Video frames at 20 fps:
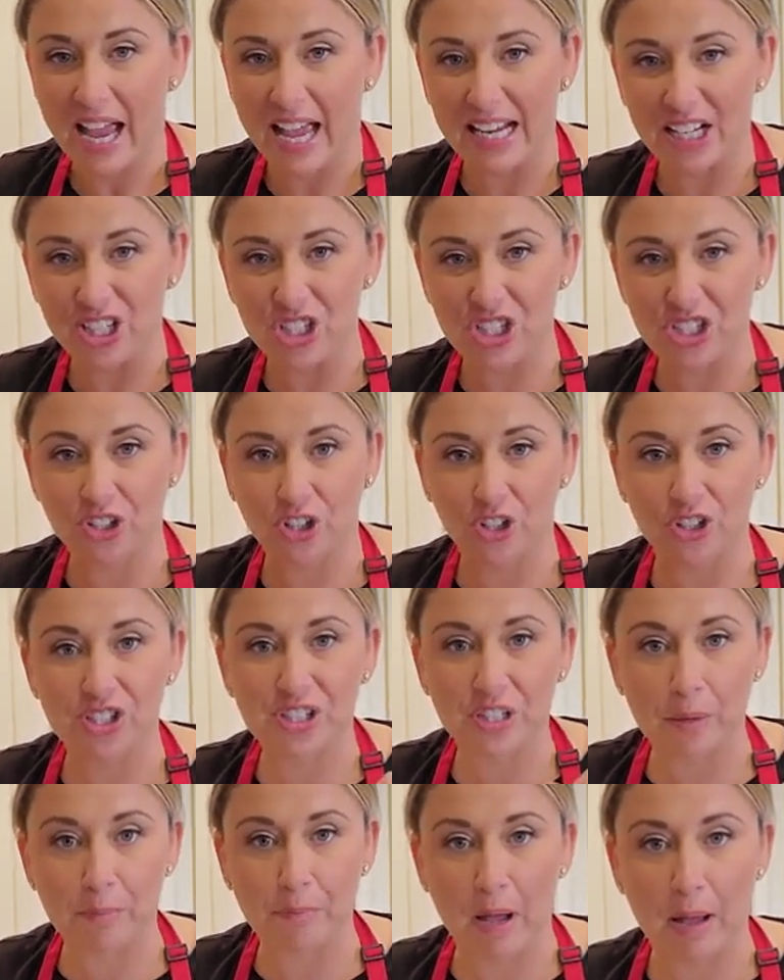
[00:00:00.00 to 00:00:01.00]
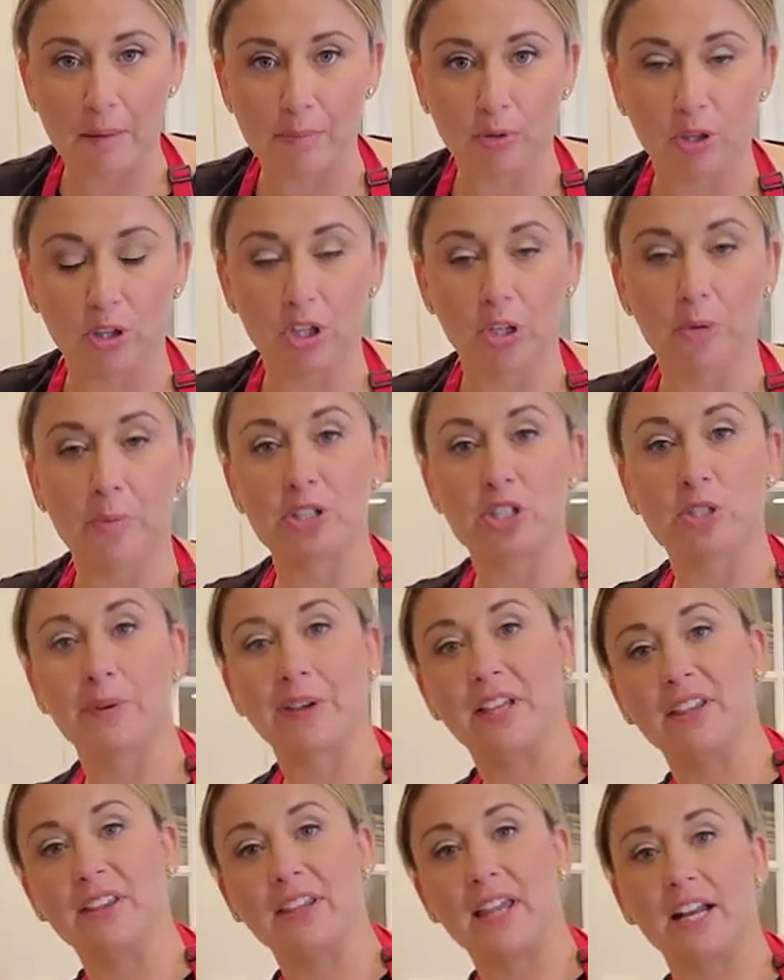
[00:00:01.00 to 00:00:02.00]
and it just starts to bubble a little bit so we
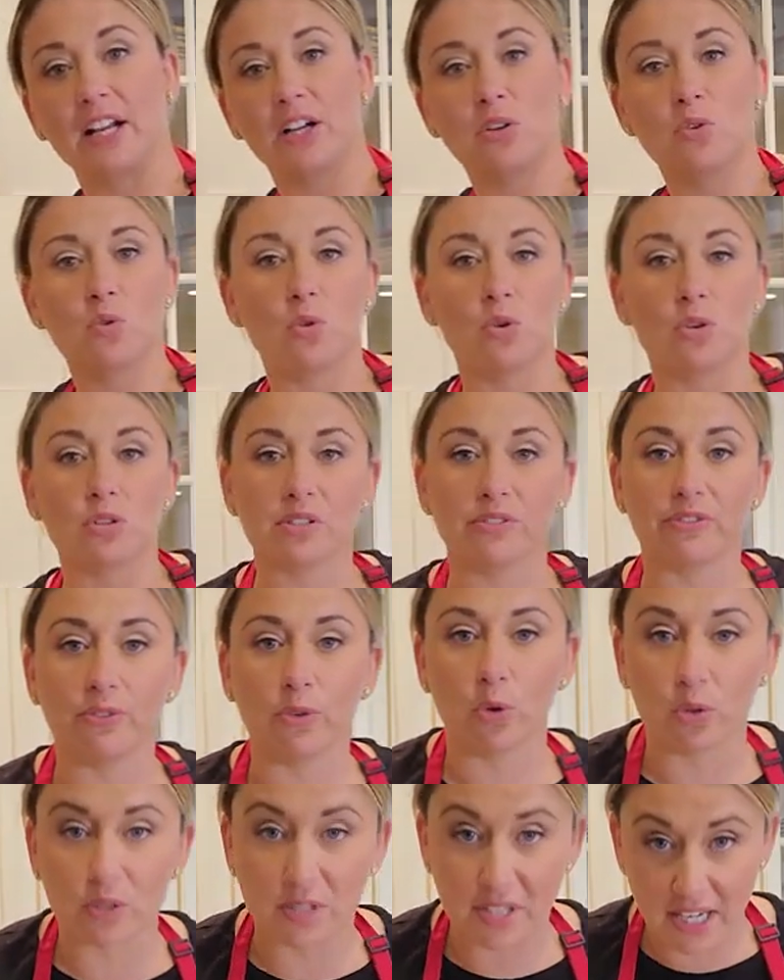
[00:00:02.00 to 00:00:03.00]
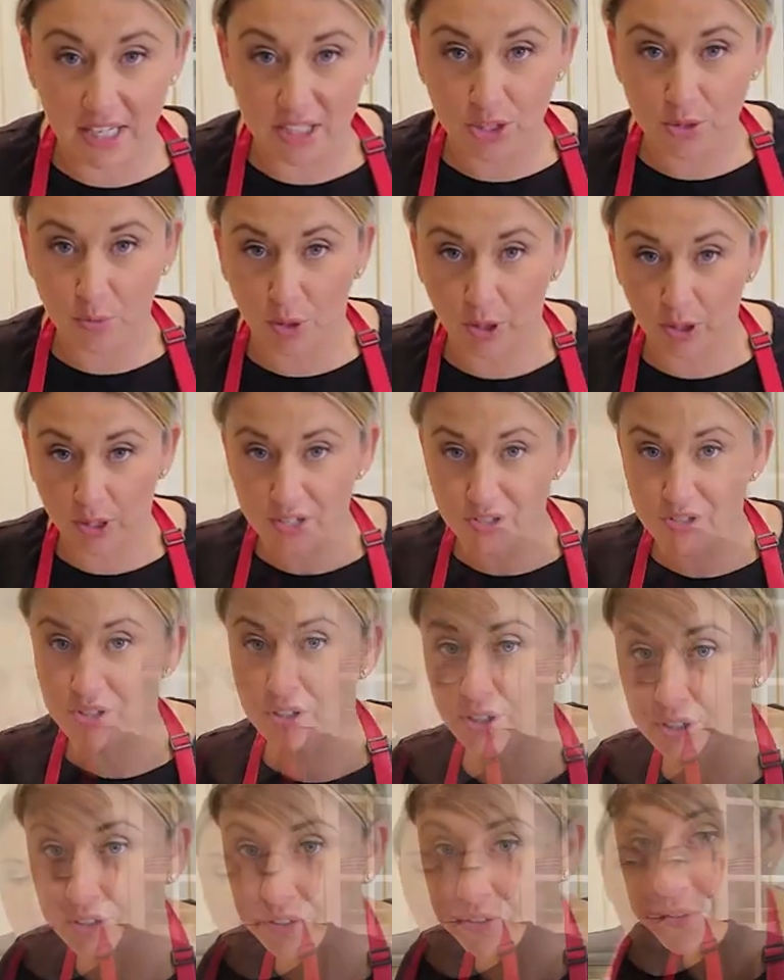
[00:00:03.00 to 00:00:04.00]
can let it cool to fold into our
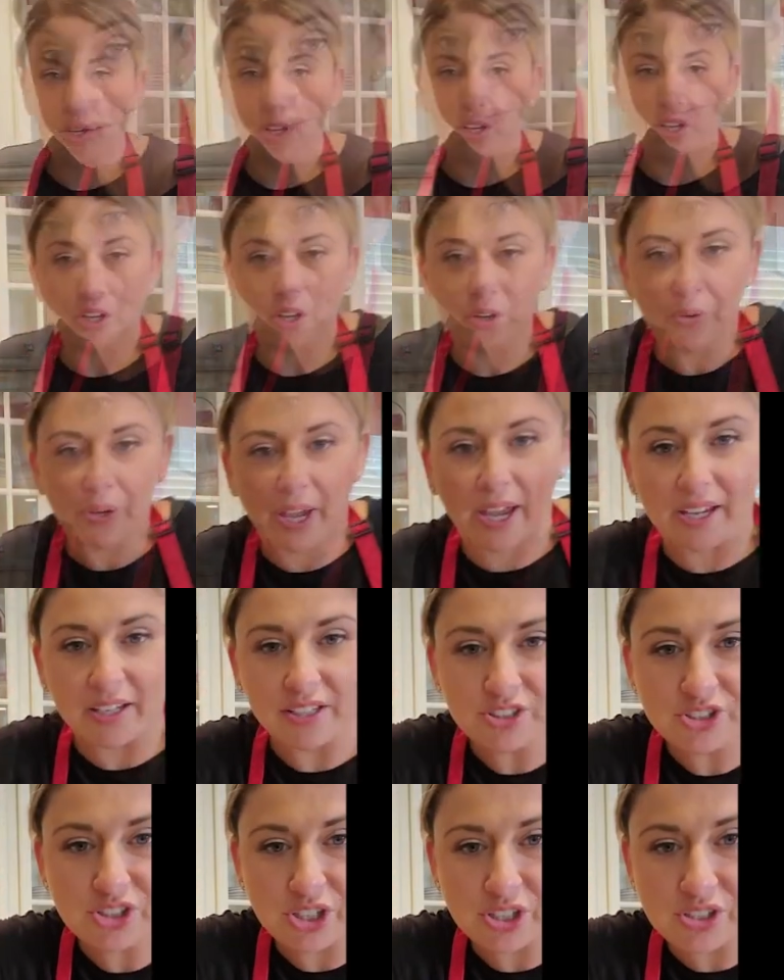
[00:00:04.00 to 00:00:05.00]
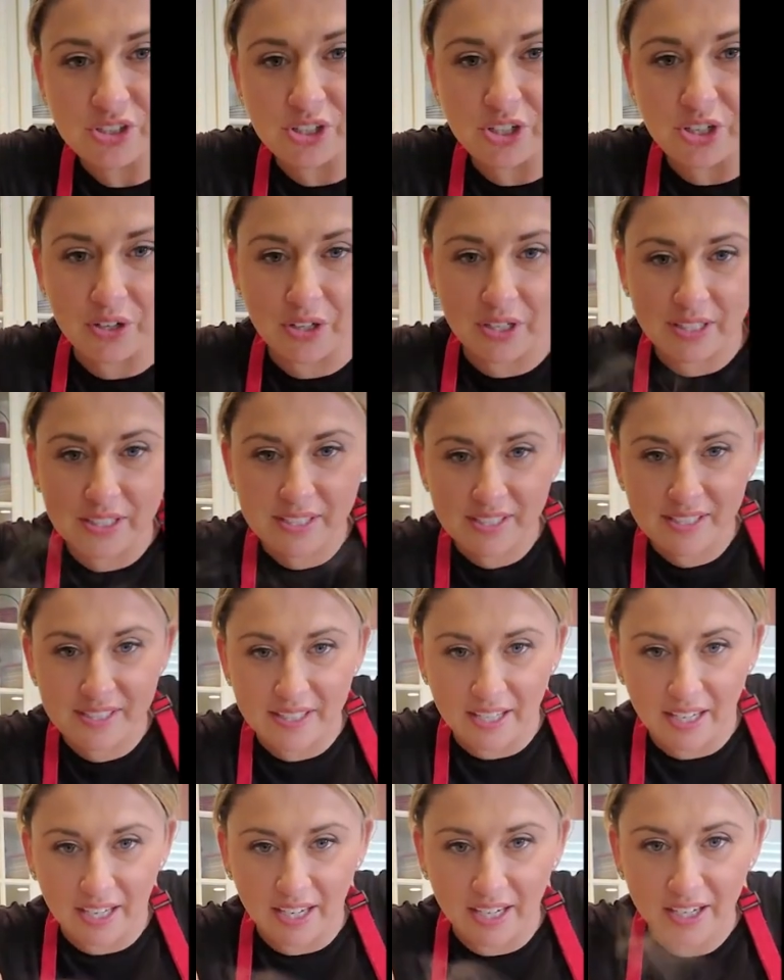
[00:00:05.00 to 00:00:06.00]
custard. Okay, just so you can
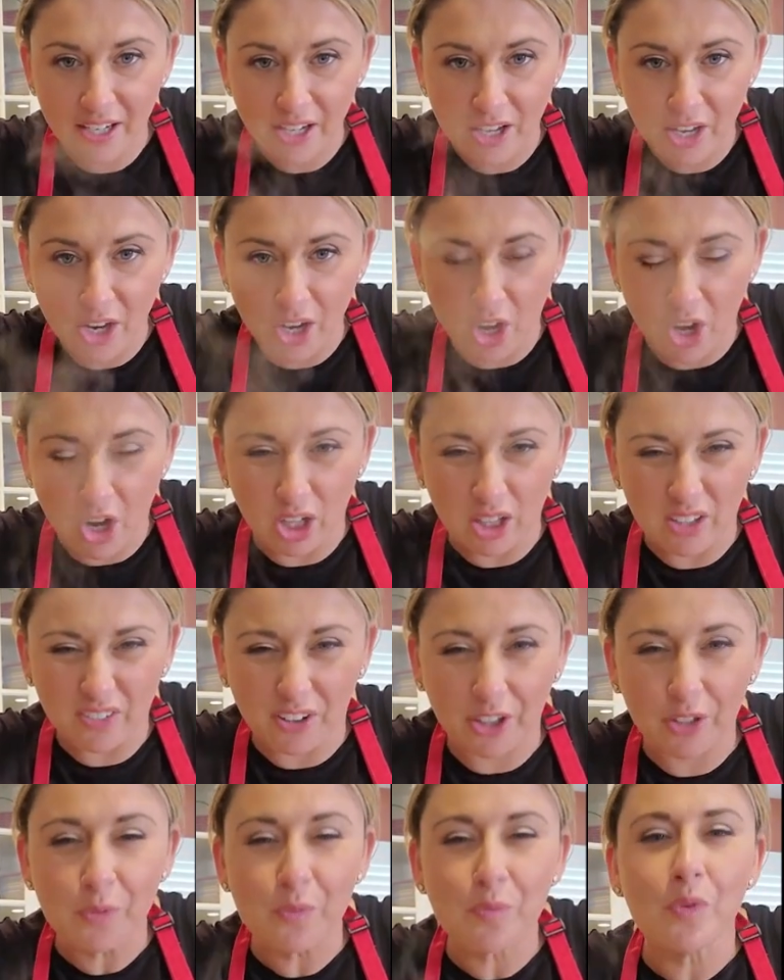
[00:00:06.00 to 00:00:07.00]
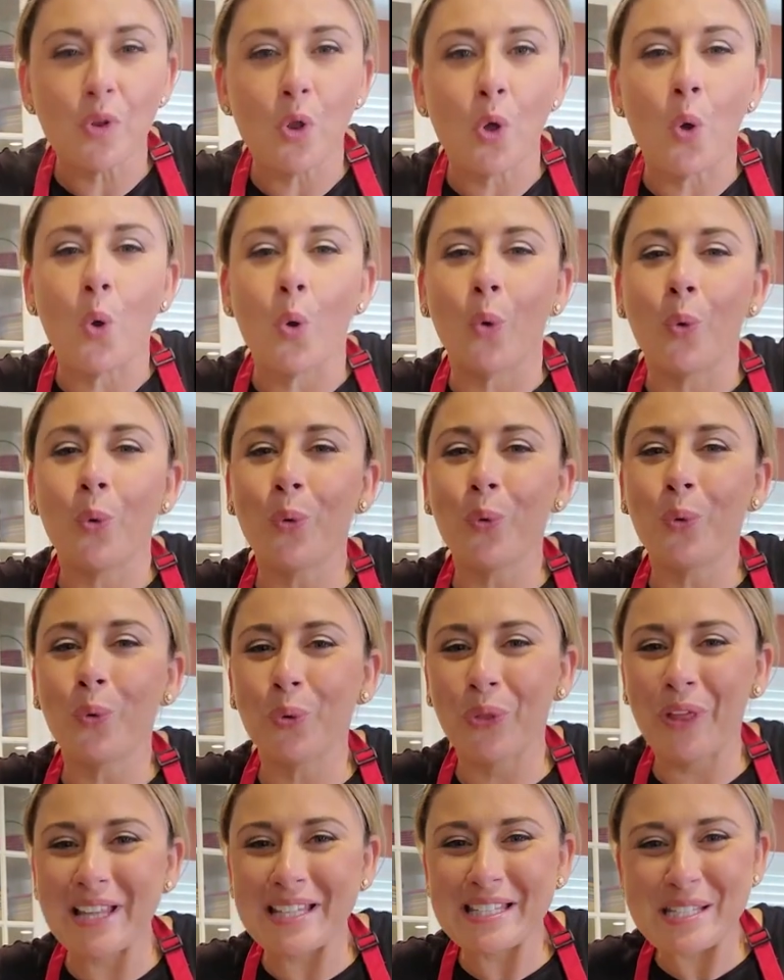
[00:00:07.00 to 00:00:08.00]
see all of our,
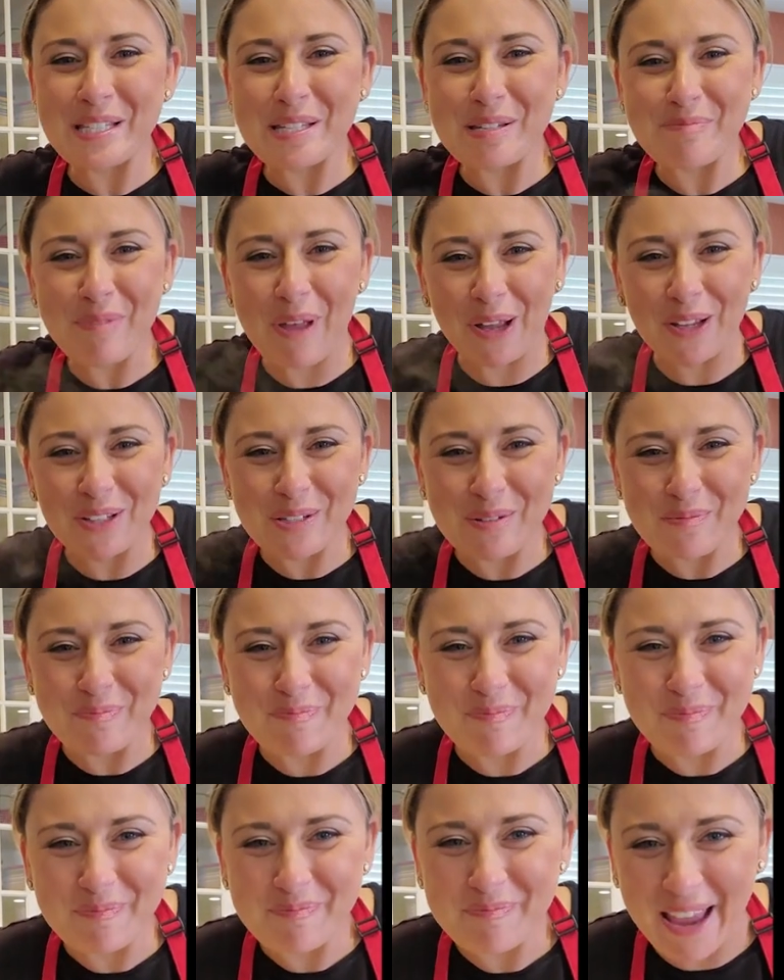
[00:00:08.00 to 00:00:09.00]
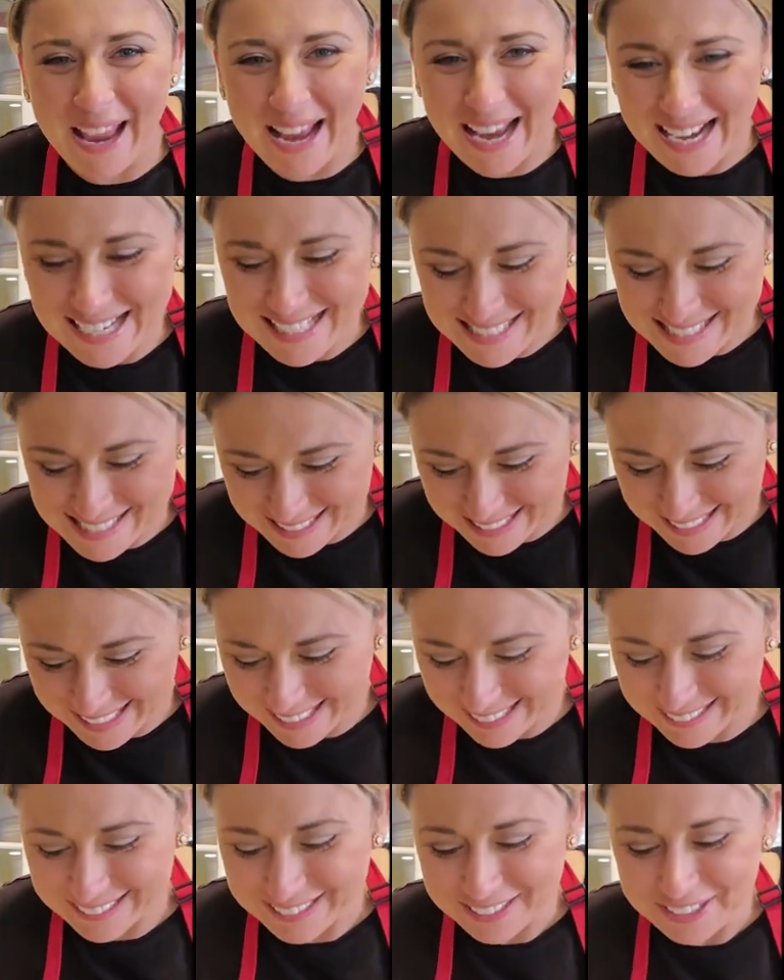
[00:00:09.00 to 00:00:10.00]
oh, that smells
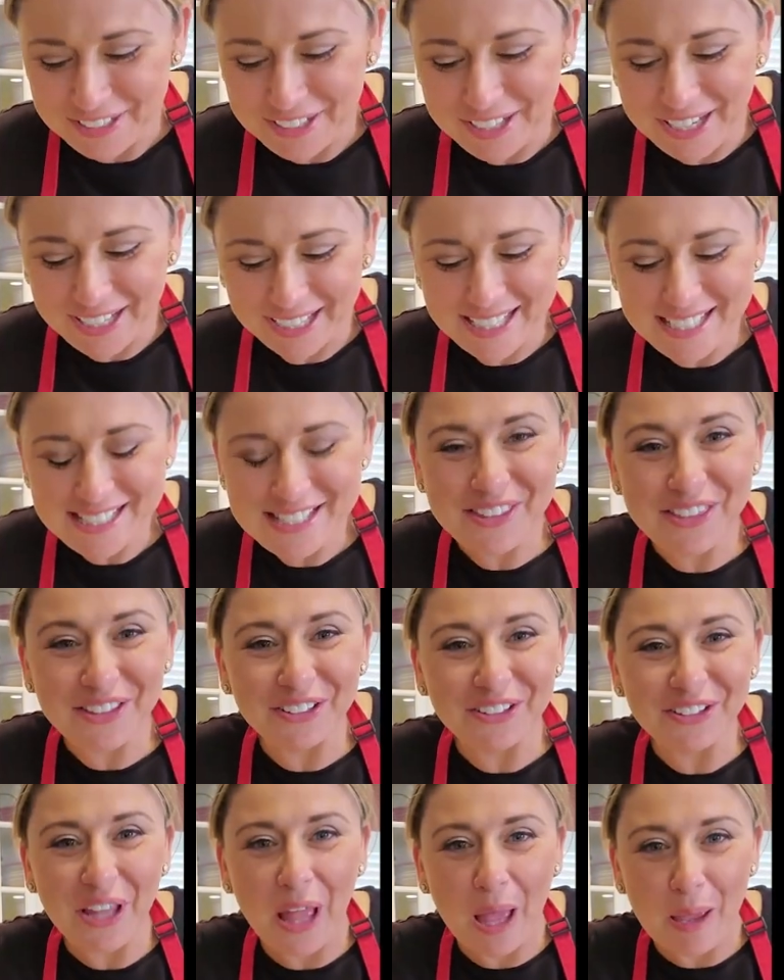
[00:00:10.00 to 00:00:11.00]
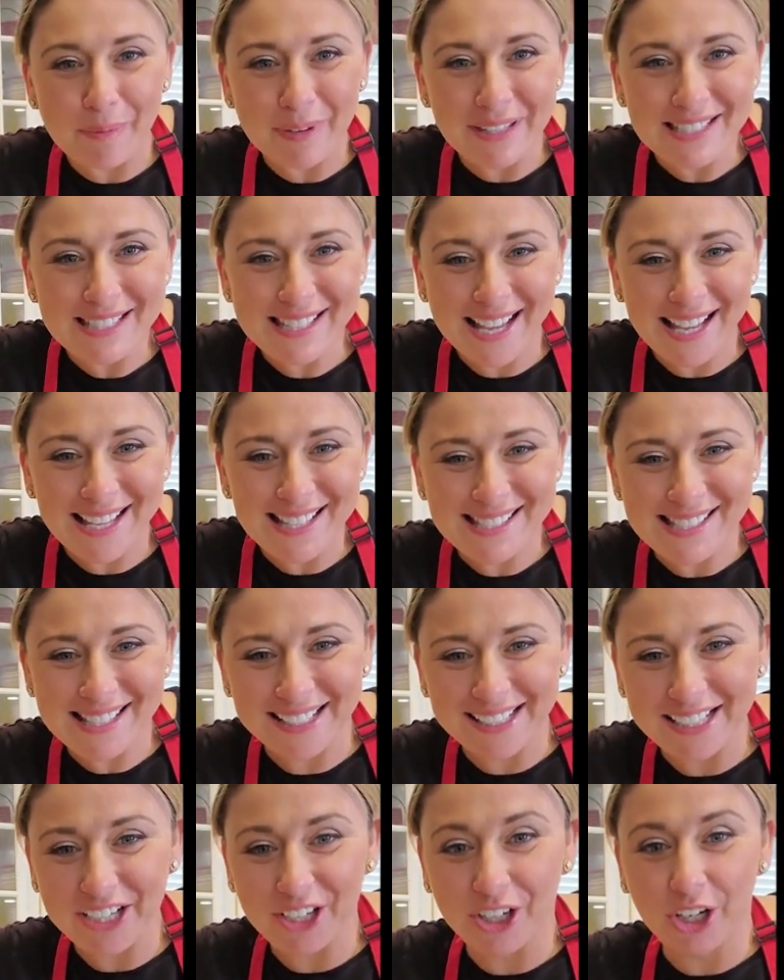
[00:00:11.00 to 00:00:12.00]
amazing because of the lemon zest
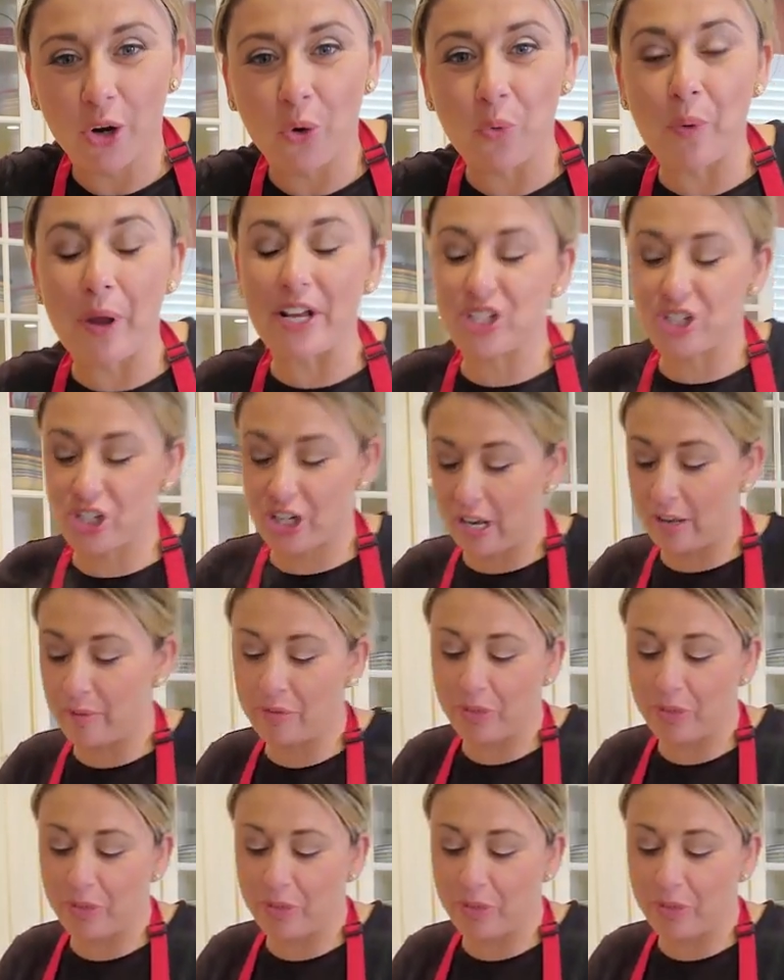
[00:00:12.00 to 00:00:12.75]
in here, which